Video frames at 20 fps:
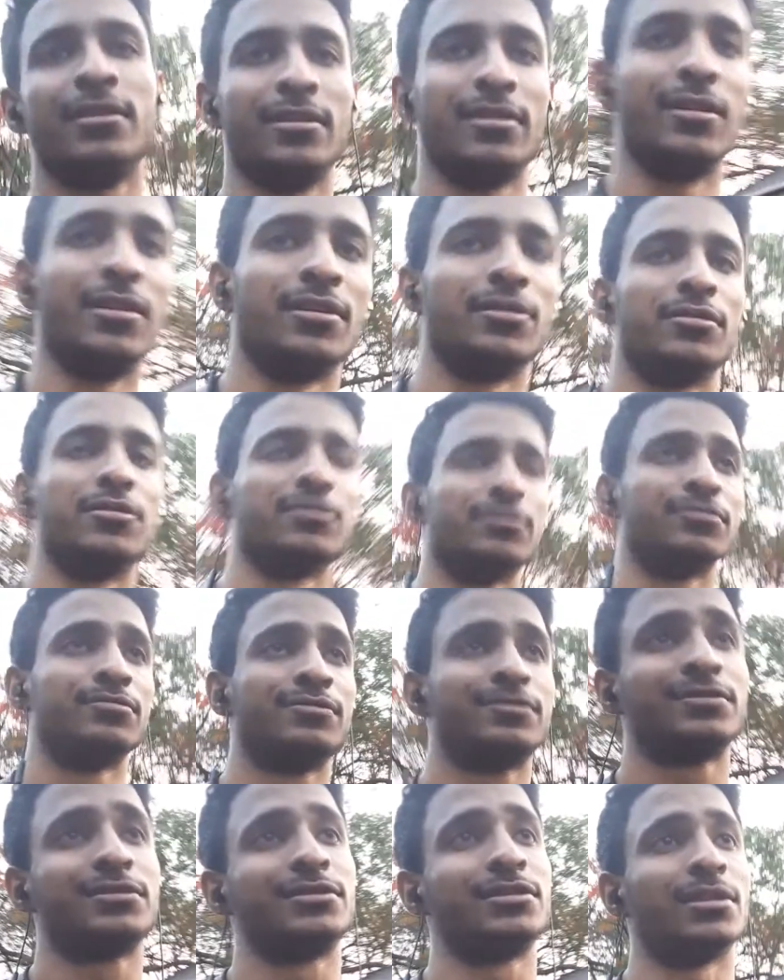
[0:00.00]
now
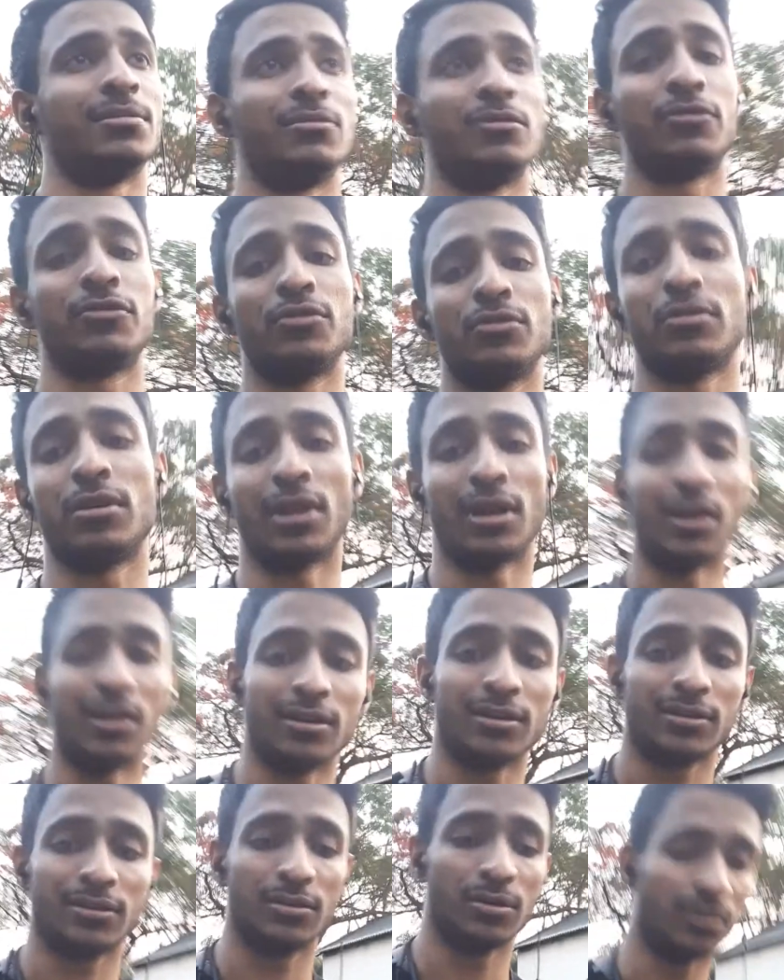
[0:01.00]
some of you
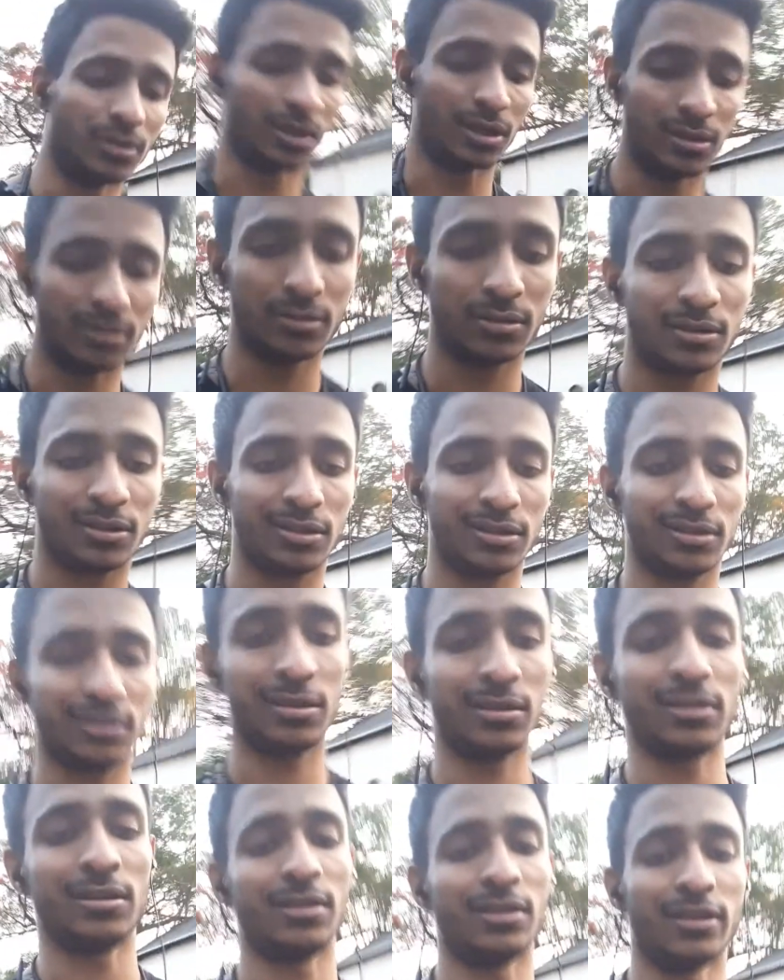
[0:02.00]
can't go out
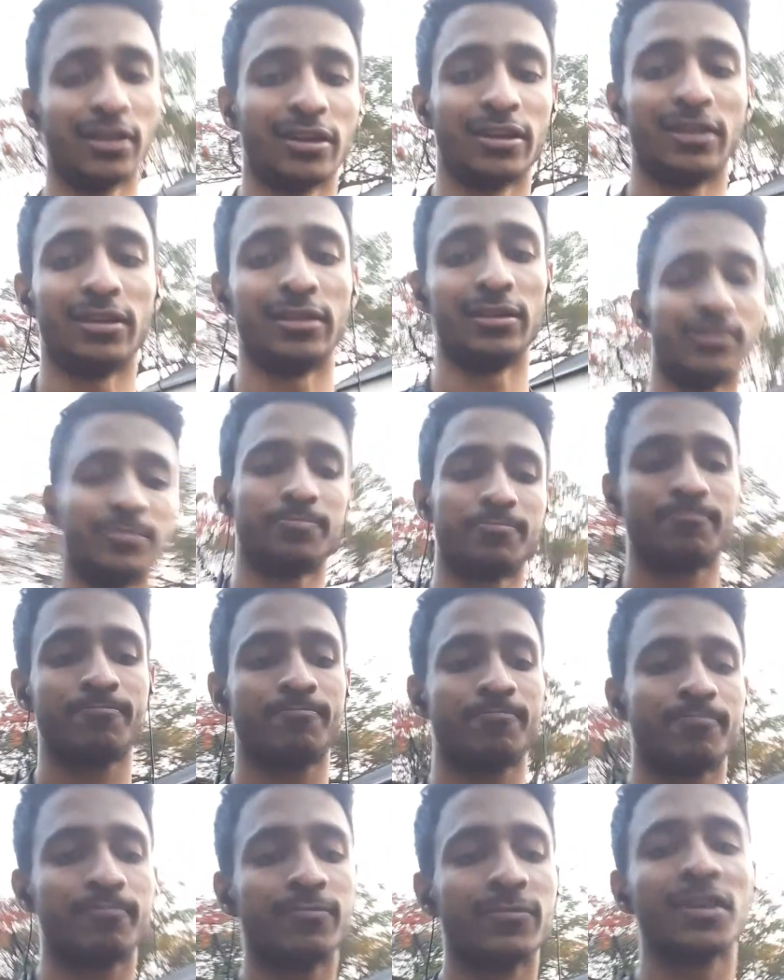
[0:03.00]
i
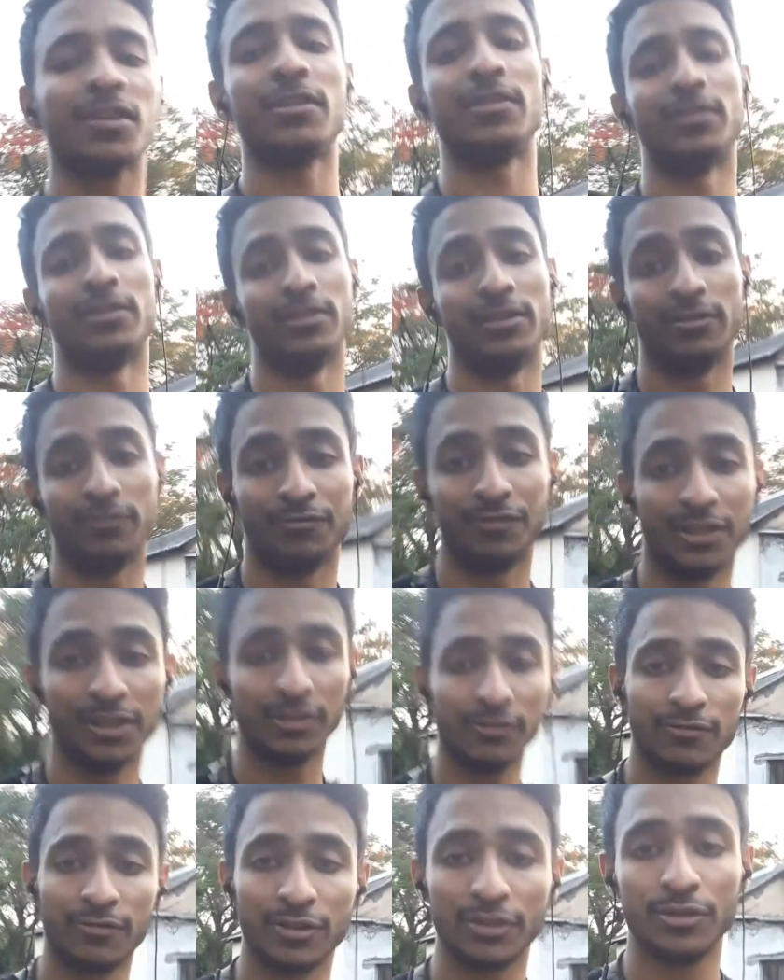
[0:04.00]
really
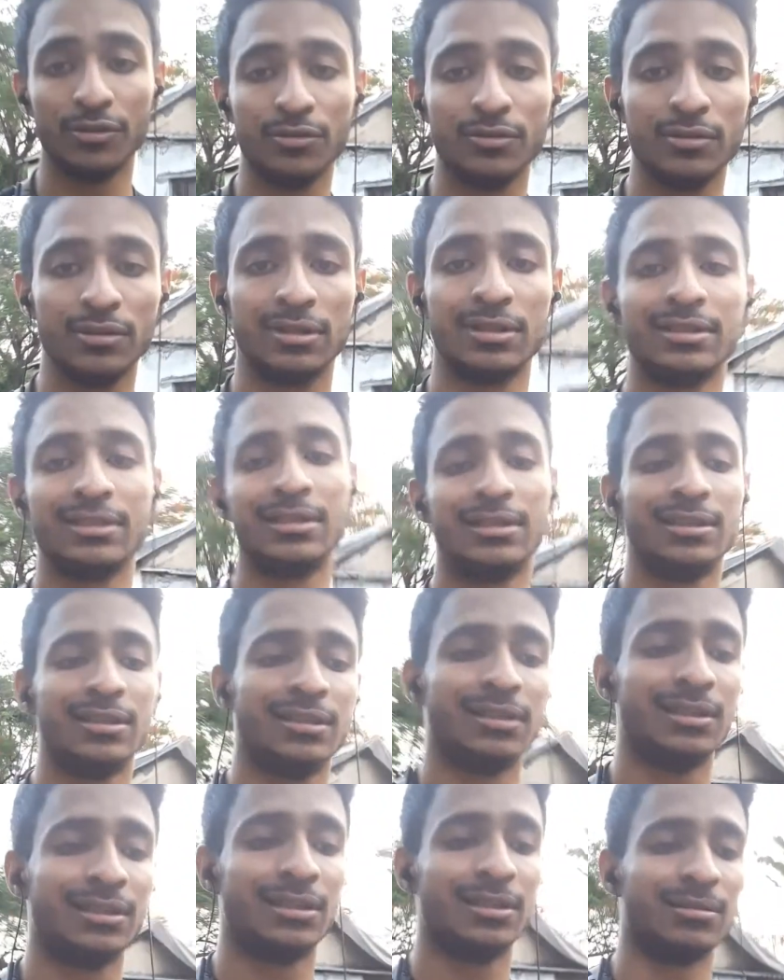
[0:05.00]
feel for you
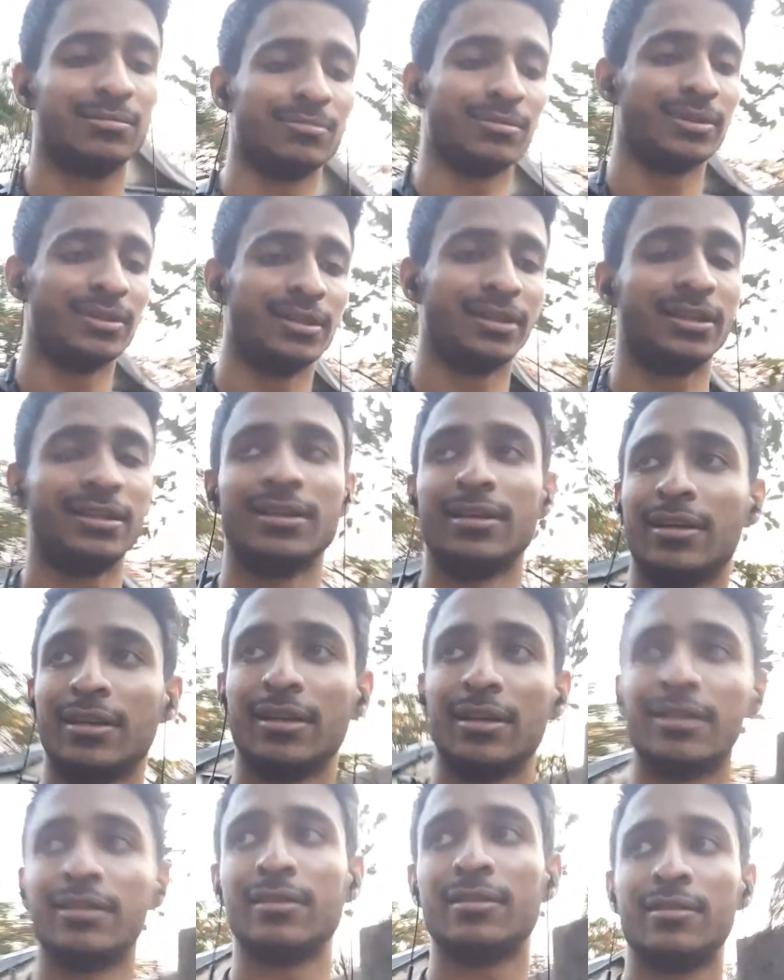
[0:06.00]
but then
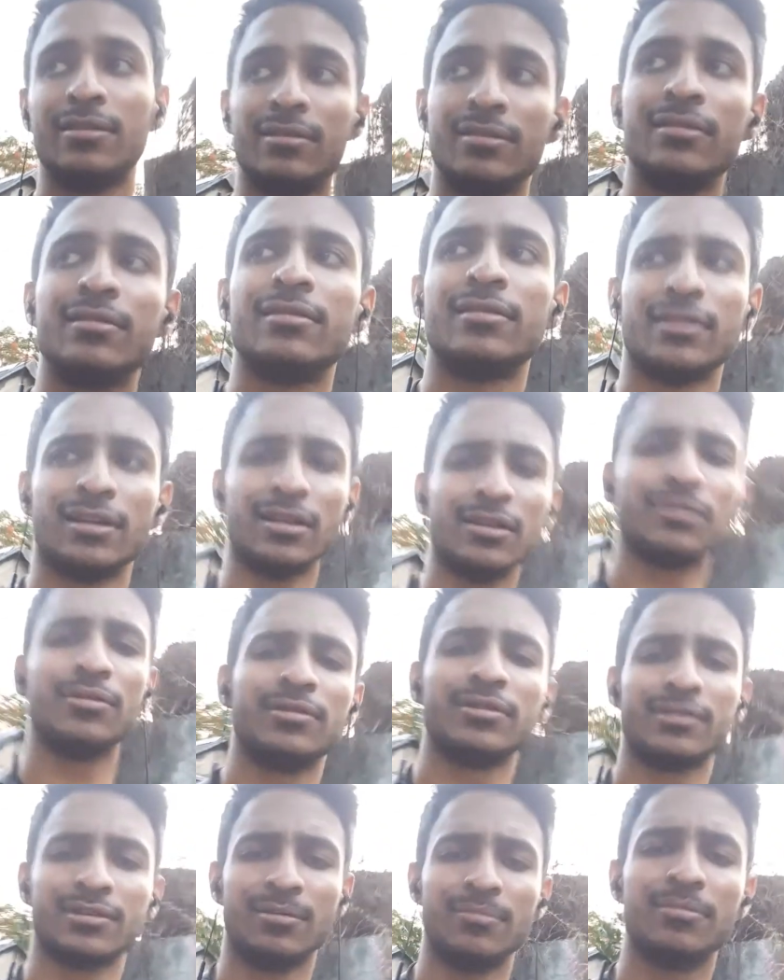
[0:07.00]
again try
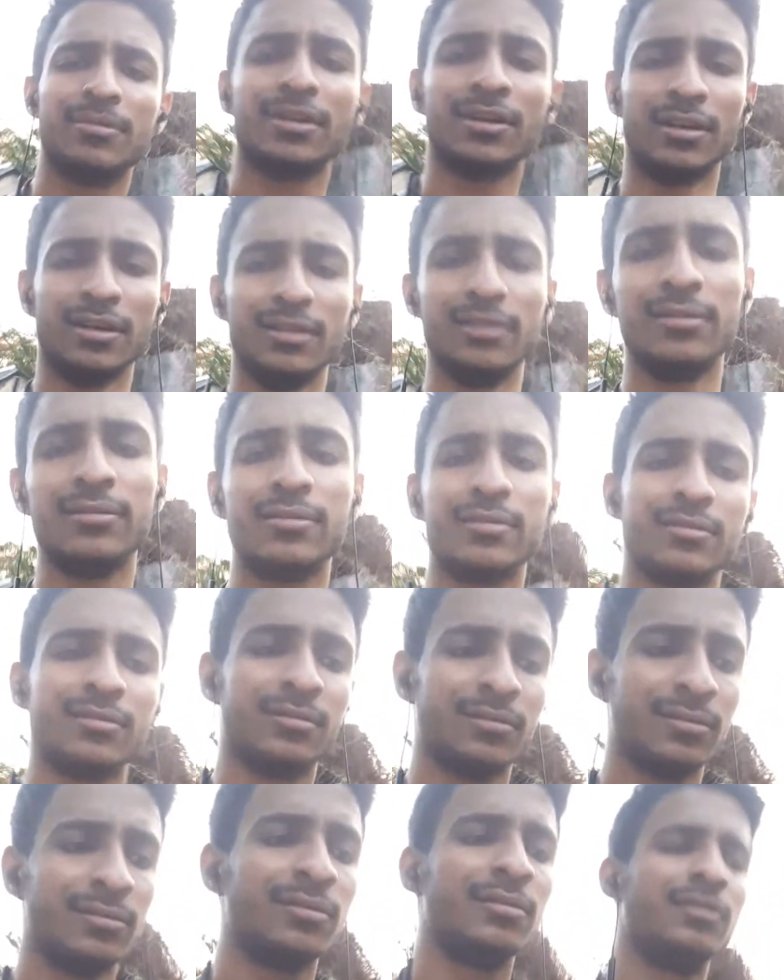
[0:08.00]
doing something else
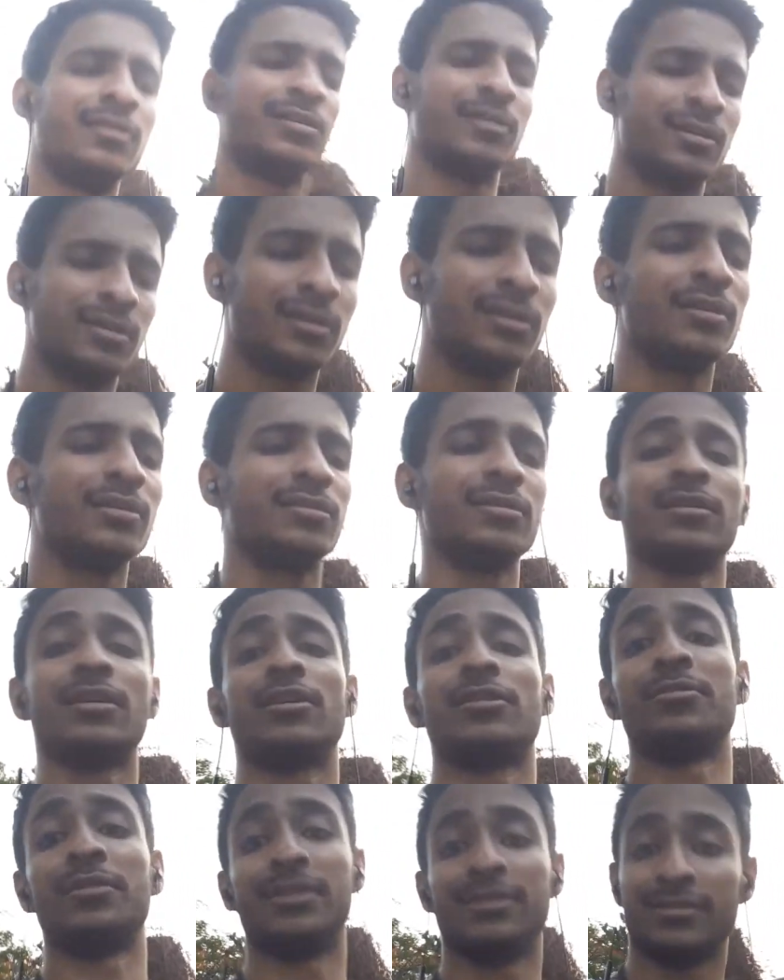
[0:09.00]
try
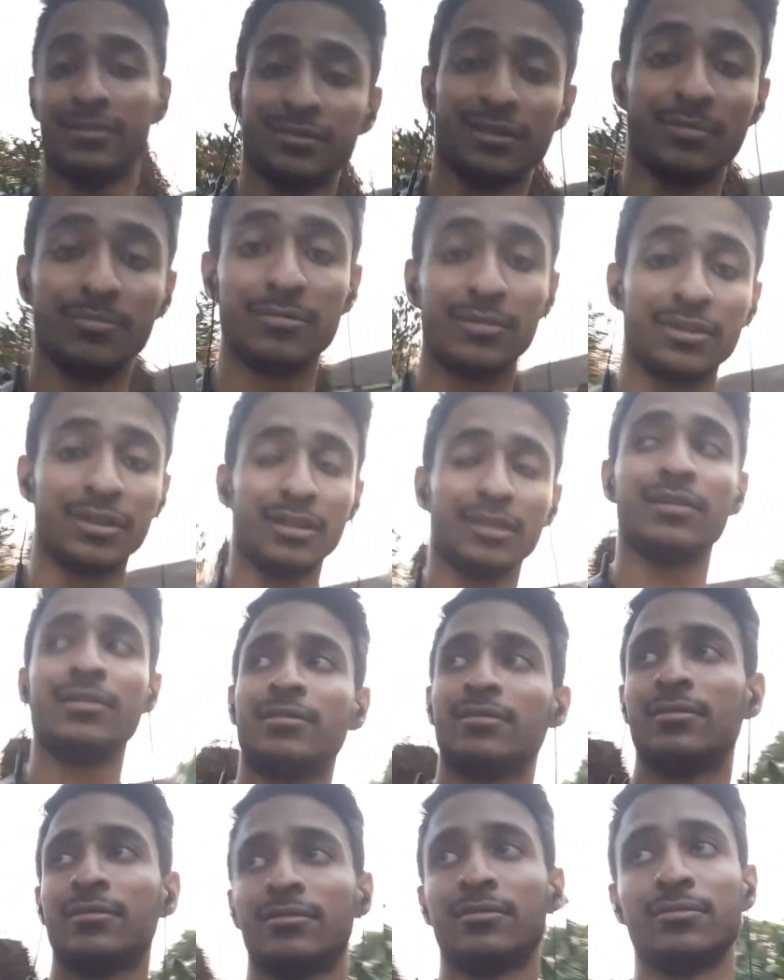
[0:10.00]
doing something
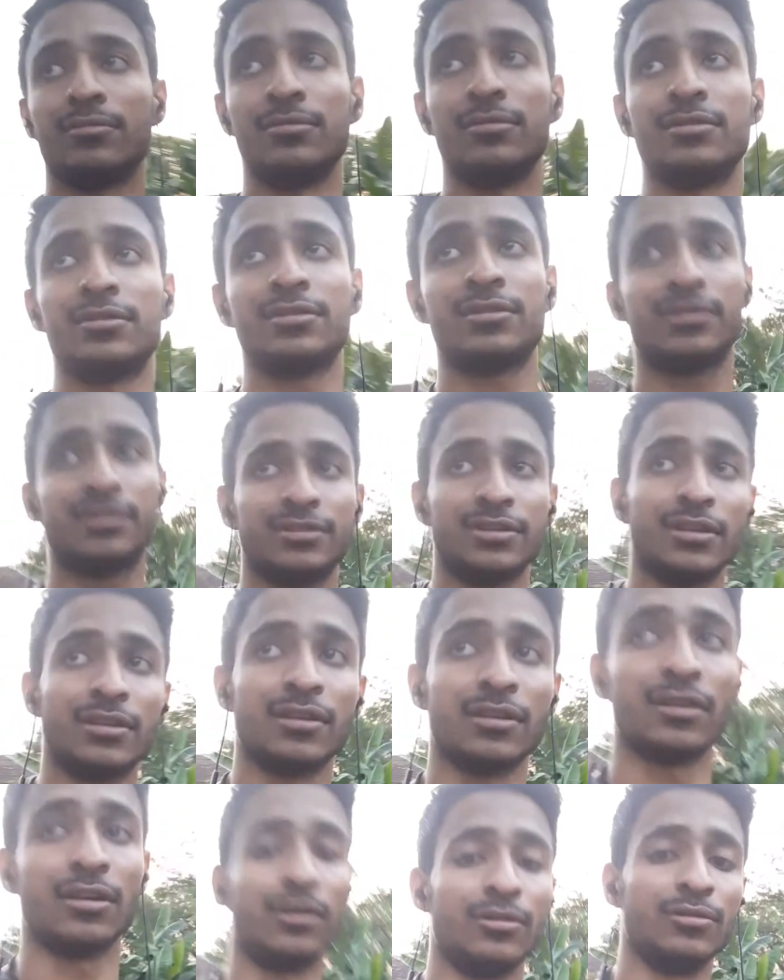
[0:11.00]
don't just sit
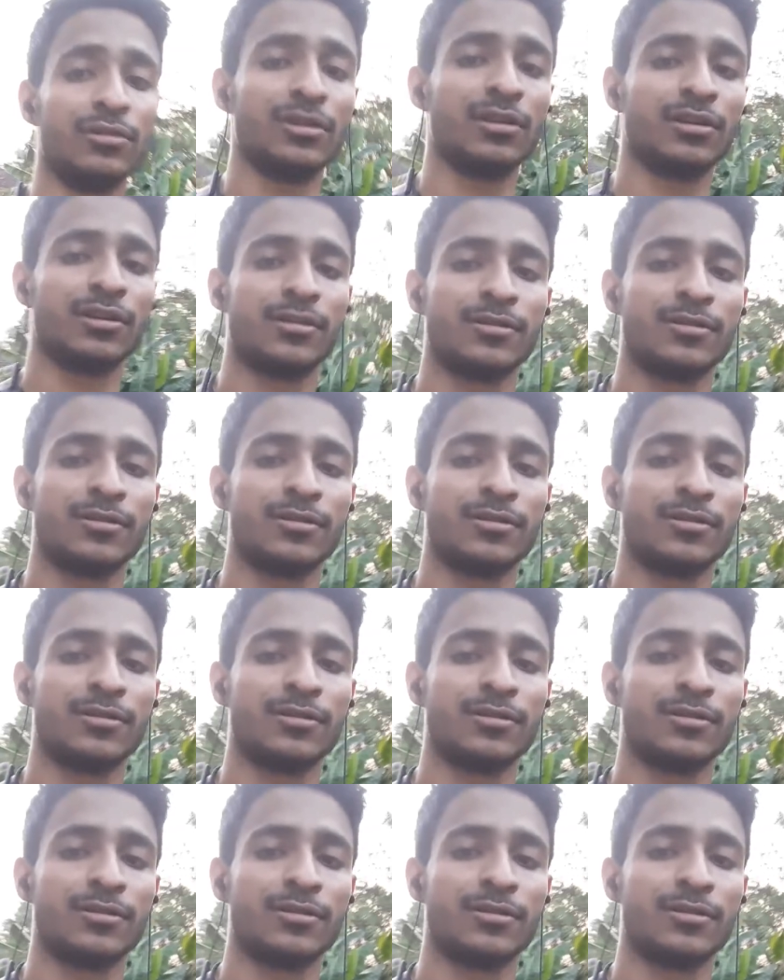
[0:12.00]
around